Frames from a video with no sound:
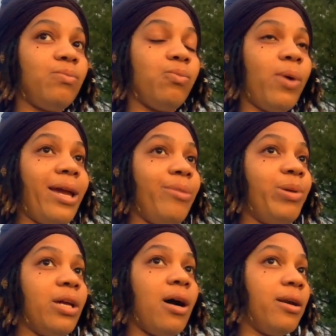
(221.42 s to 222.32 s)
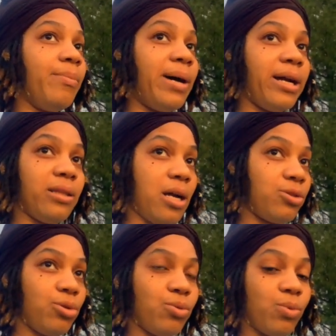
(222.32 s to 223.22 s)
way beyond a
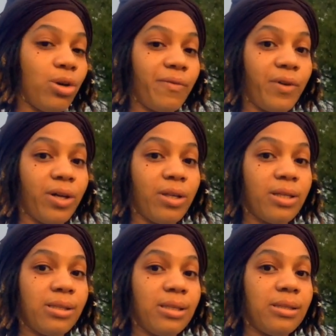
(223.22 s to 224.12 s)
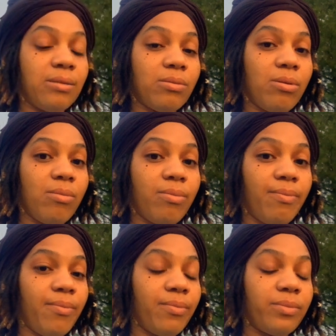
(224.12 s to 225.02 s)
biological warfare. This is
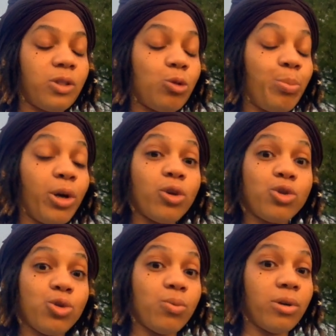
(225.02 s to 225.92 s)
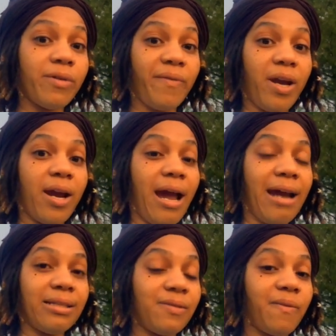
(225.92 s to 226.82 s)
spiritual warfare
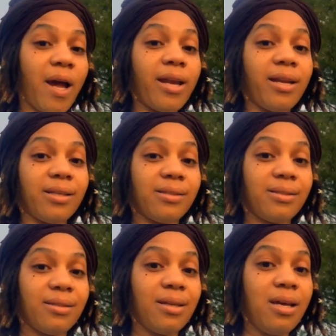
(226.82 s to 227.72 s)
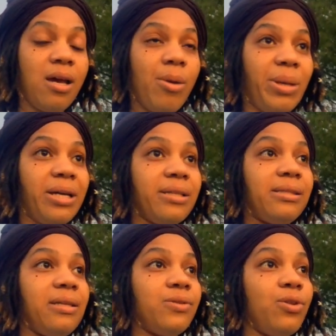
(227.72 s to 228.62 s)
at its finest,
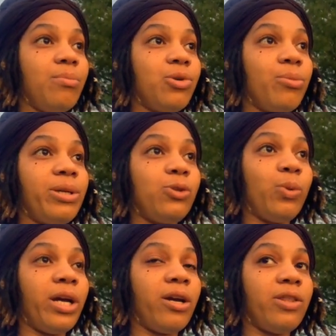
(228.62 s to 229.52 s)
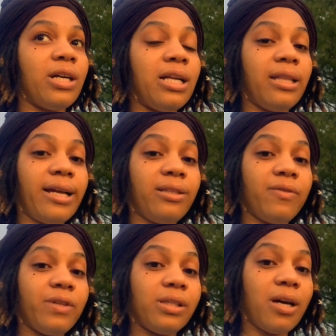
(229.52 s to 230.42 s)
because these are the moments where the
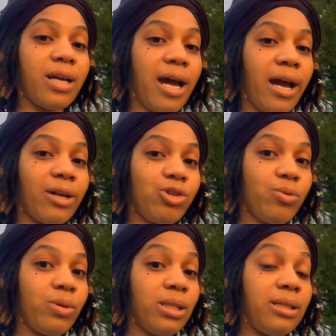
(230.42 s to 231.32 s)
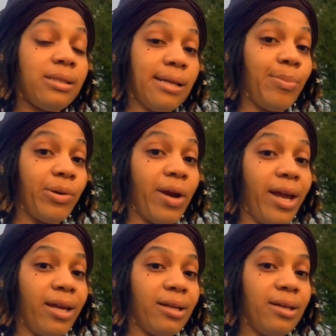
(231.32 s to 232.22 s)
collective is going to actually
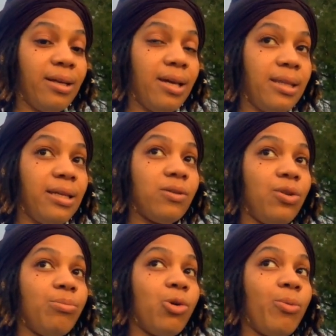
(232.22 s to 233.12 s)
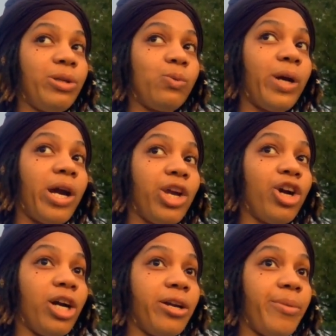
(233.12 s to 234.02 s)
separate. These are the moments where you're
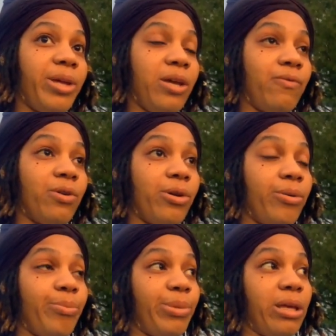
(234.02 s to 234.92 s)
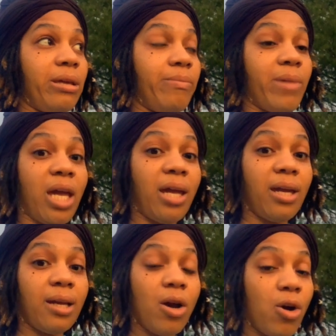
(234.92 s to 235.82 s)
going to either be
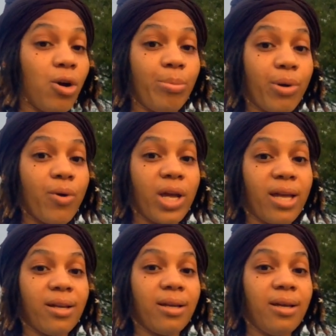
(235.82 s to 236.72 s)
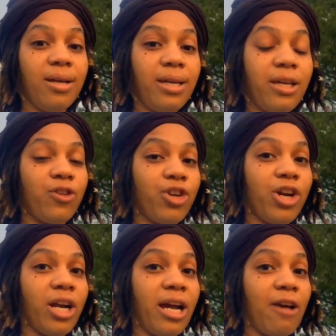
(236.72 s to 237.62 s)
made or broken. Either you're
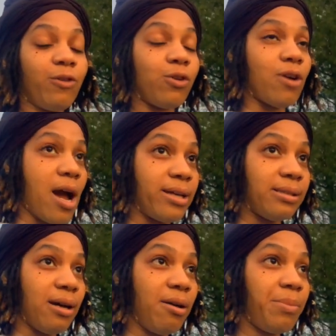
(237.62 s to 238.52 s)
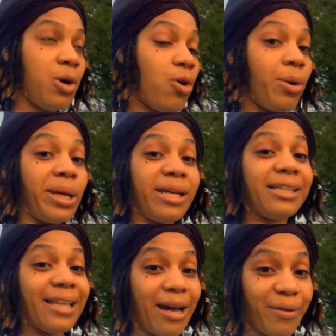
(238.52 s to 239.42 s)
going to have to rise up or get
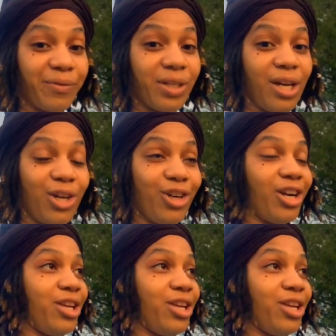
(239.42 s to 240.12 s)
left. You're